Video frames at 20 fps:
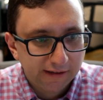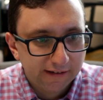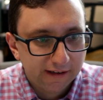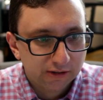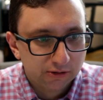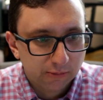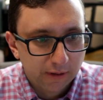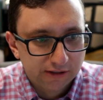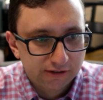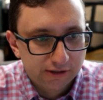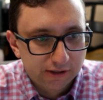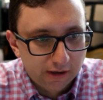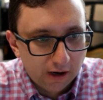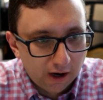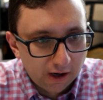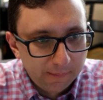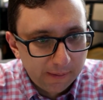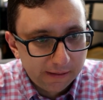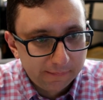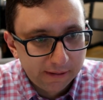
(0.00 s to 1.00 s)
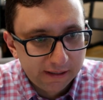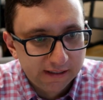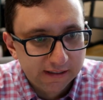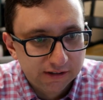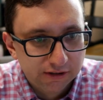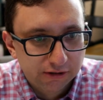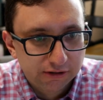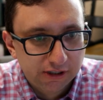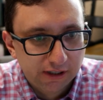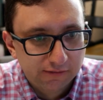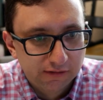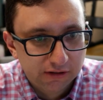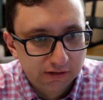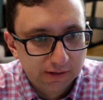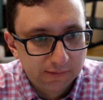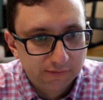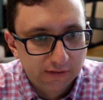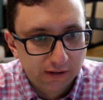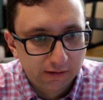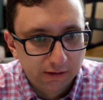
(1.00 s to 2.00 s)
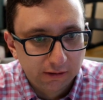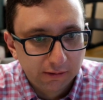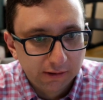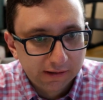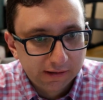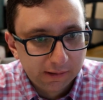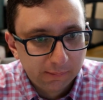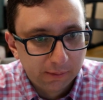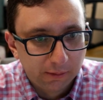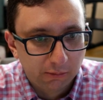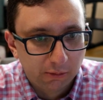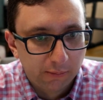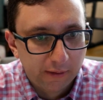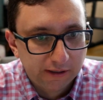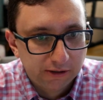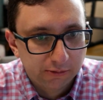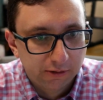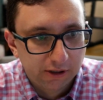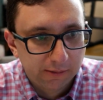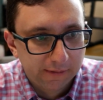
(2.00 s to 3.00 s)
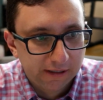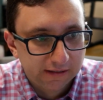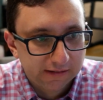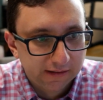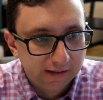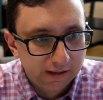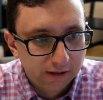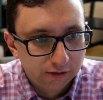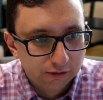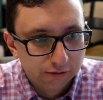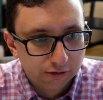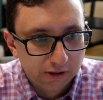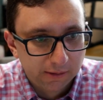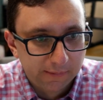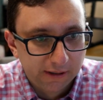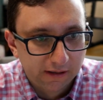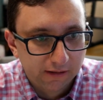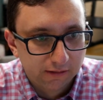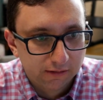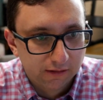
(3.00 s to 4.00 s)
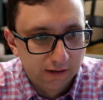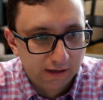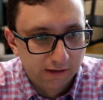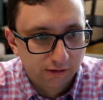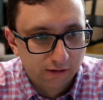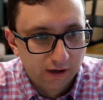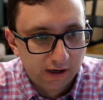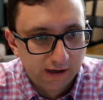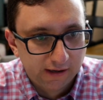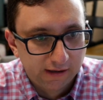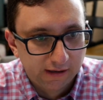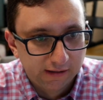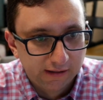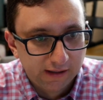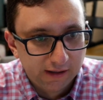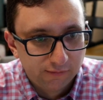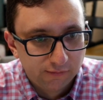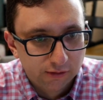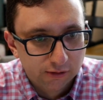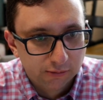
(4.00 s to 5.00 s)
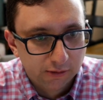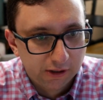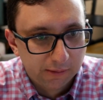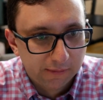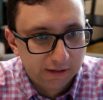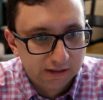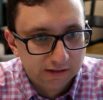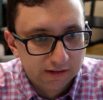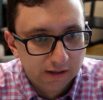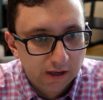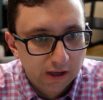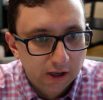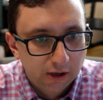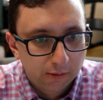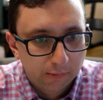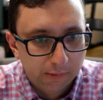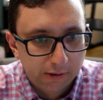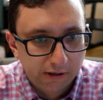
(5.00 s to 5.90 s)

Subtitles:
Okay, next question. Our baby gets herself to sleep fairly quickly, but will wake 20 minutes later, screaming and crying again for 20 minutes.